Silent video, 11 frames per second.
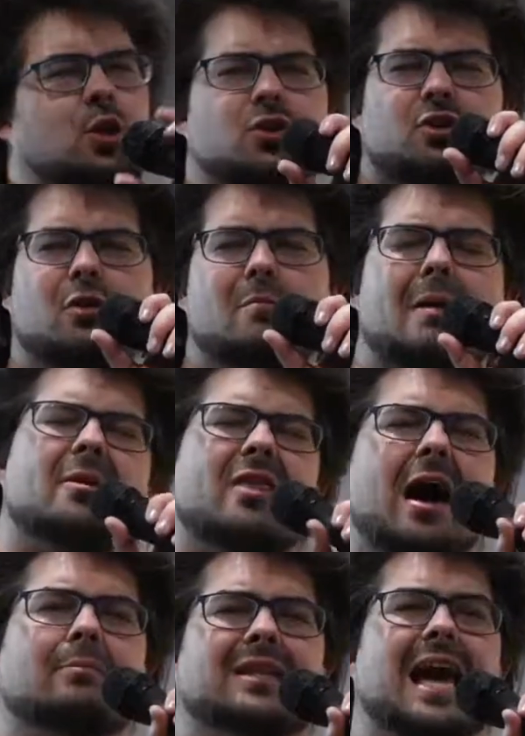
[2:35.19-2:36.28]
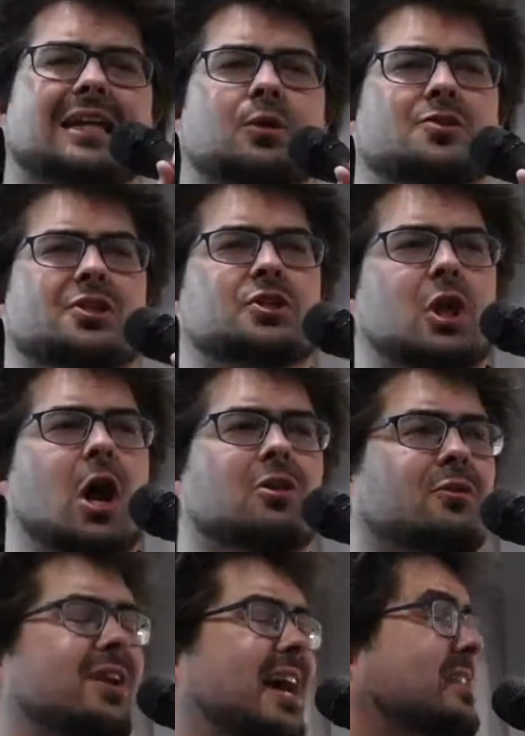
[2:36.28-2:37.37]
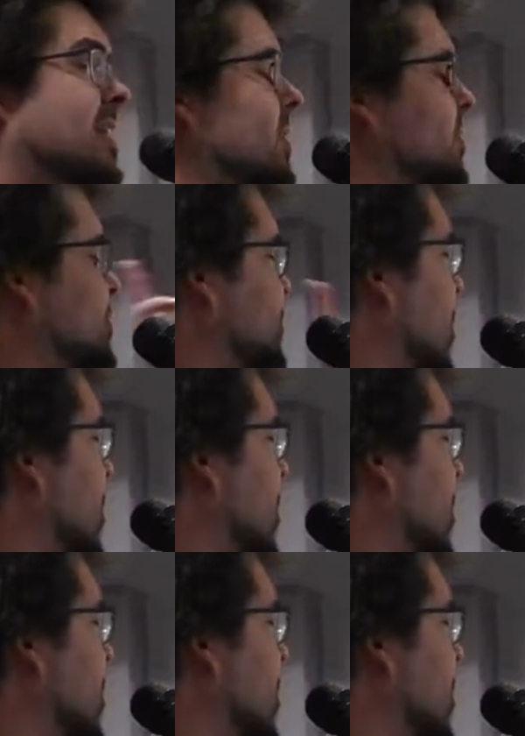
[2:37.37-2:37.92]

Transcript: don't you remember that I'm lactose intolerant? I said, it's